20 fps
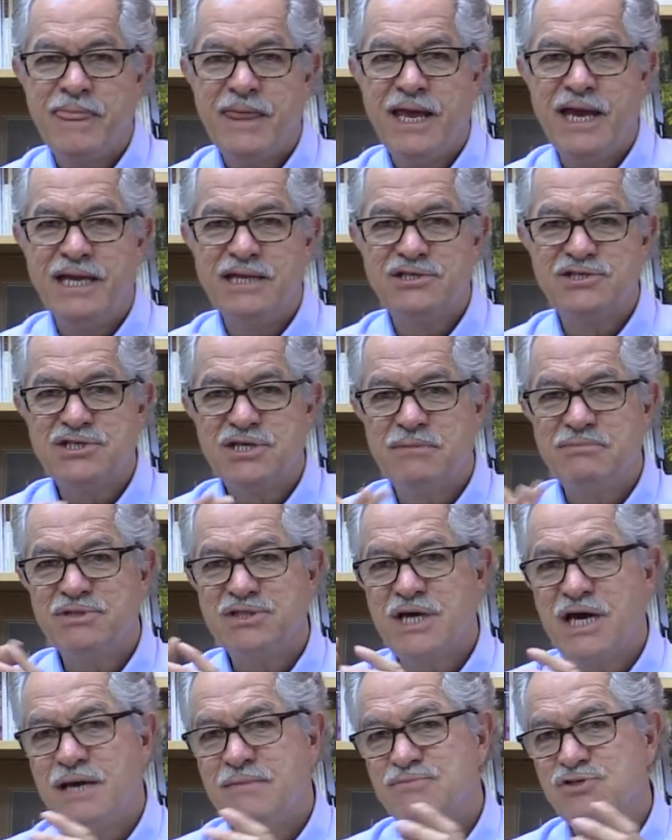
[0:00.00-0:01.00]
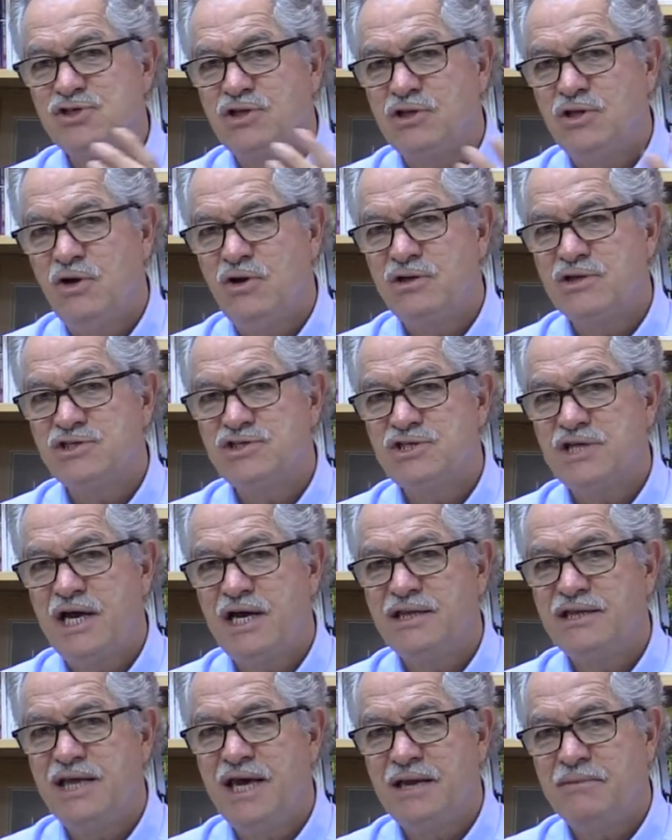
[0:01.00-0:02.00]
And sometimes
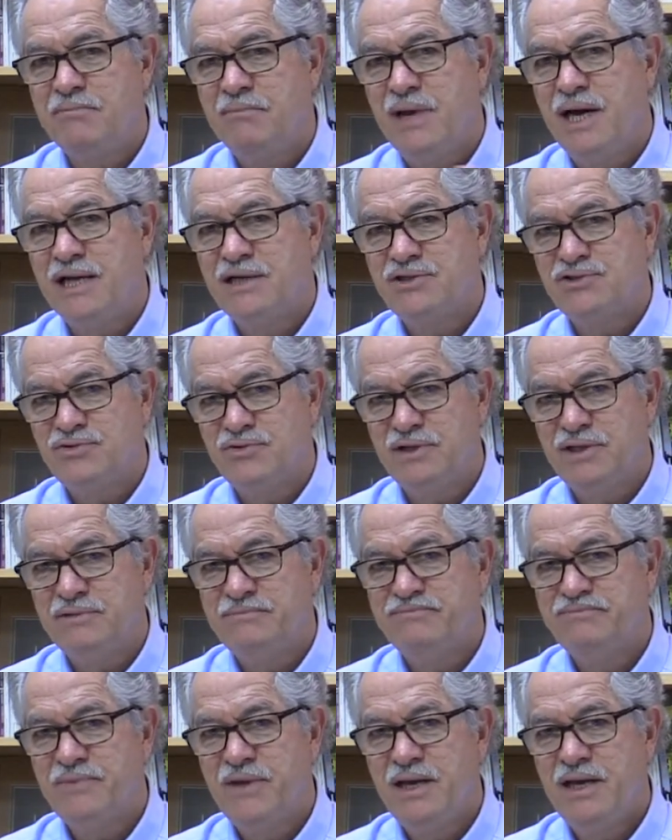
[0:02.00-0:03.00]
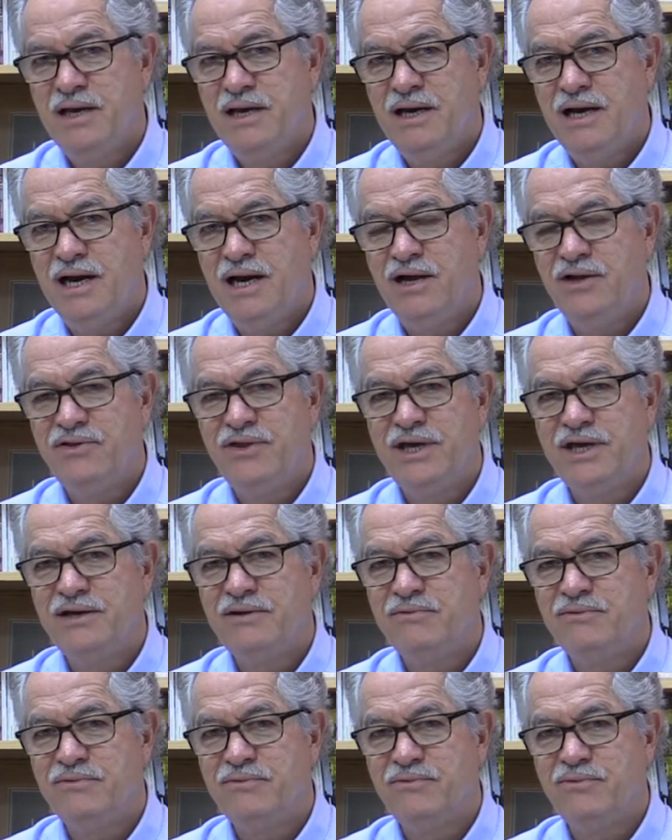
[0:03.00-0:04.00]
alongside that mantra, I'll
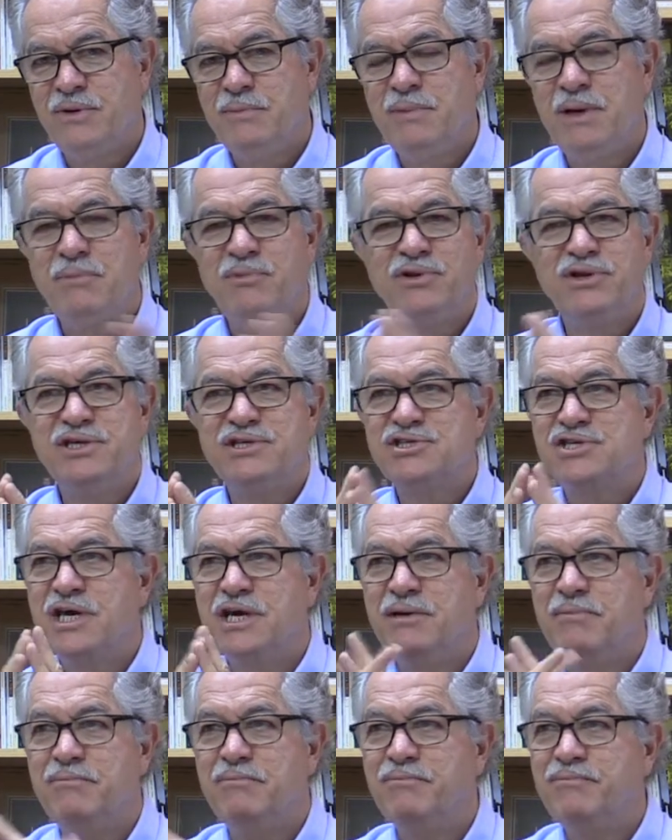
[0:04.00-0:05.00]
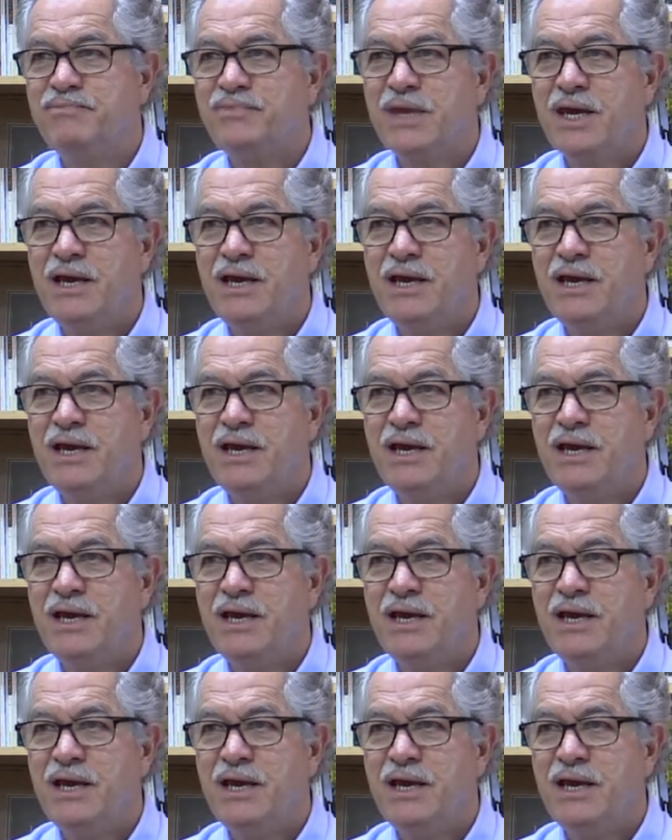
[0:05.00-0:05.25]
then remember this hymn.